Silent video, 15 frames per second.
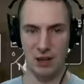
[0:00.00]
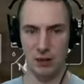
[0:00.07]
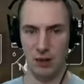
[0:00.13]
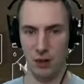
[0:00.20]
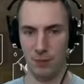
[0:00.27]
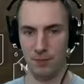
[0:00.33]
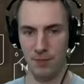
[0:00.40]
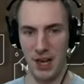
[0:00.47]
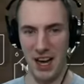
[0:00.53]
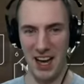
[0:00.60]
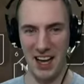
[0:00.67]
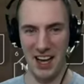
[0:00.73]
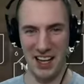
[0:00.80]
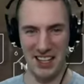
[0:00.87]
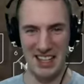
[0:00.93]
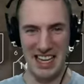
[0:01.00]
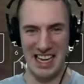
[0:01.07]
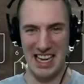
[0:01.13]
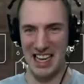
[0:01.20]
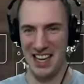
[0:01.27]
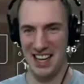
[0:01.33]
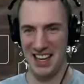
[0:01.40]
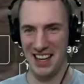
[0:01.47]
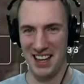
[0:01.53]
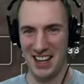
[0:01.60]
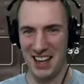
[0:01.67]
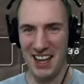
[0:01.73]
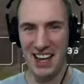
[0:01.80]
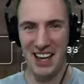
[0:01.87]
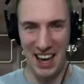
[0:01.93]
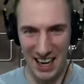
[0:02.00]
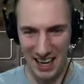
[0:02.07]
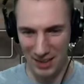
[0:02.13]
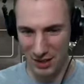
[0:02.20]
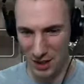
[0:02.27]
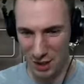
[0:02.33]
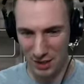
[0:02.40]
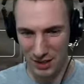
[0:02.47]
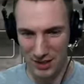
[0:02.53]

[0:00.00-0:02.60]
don't know. Yeah, I don't know.